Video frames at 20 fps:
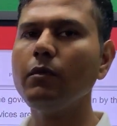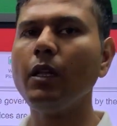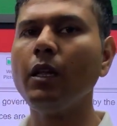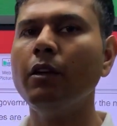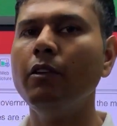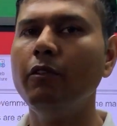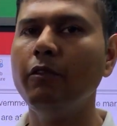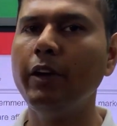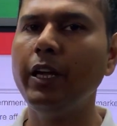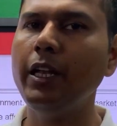
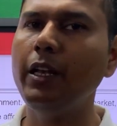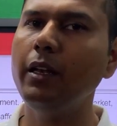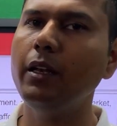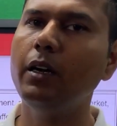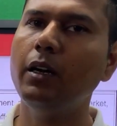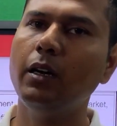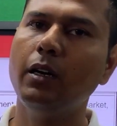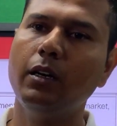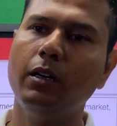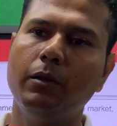when
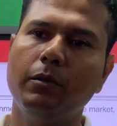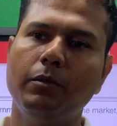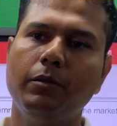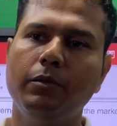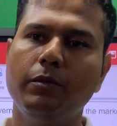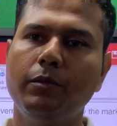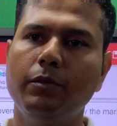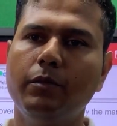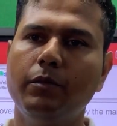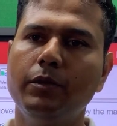
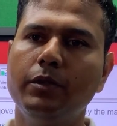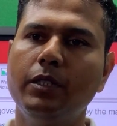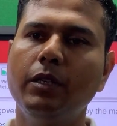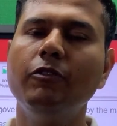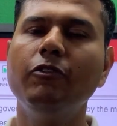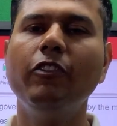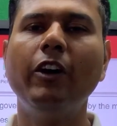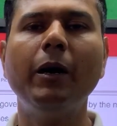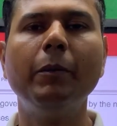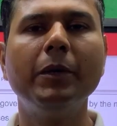some
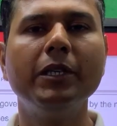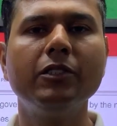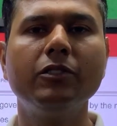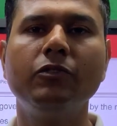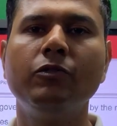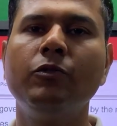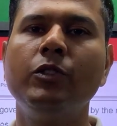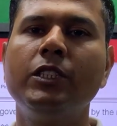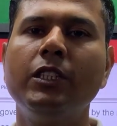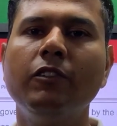farmers
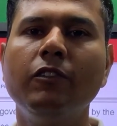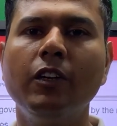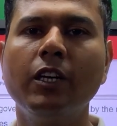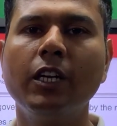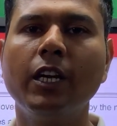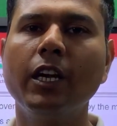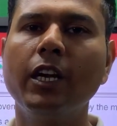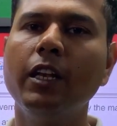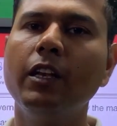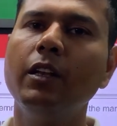which are
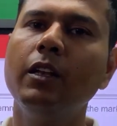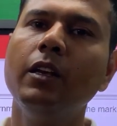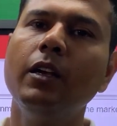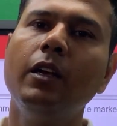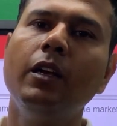working in